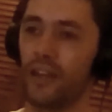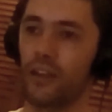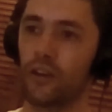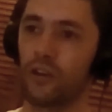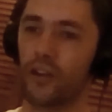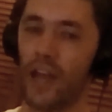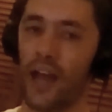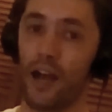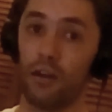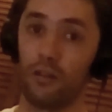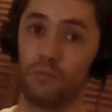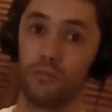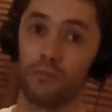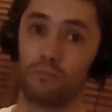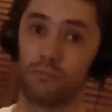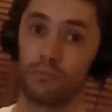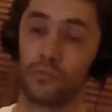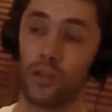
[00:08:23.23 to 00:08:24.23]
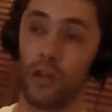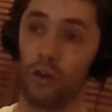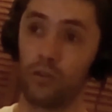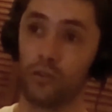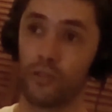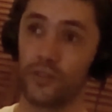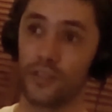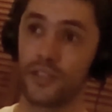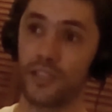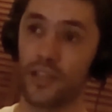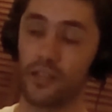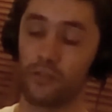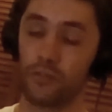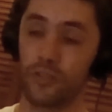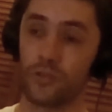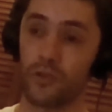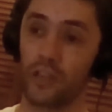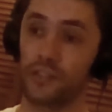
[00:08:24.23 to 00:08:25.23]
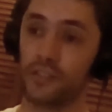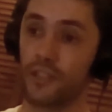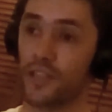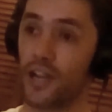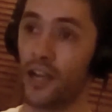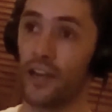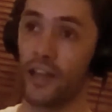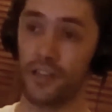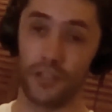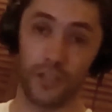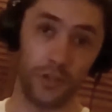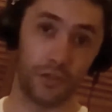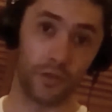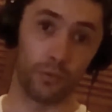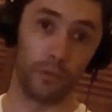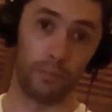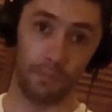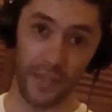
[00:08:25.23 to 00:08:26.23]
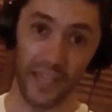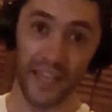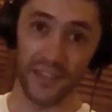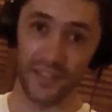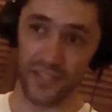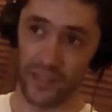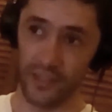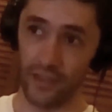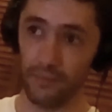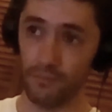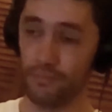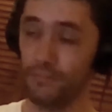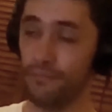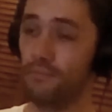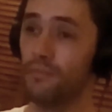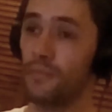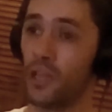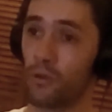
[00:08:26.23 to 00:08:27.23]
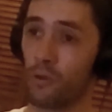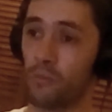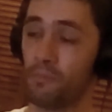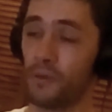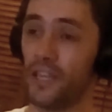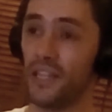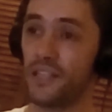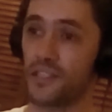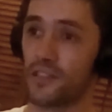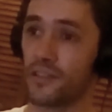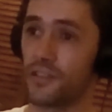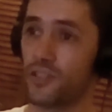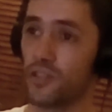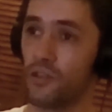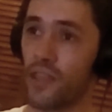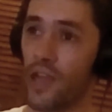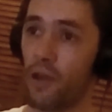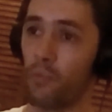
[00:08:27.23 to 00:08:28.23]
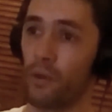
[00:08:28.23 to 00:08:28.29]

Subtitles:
on how long the signal strength is, I like to use a repeater so that we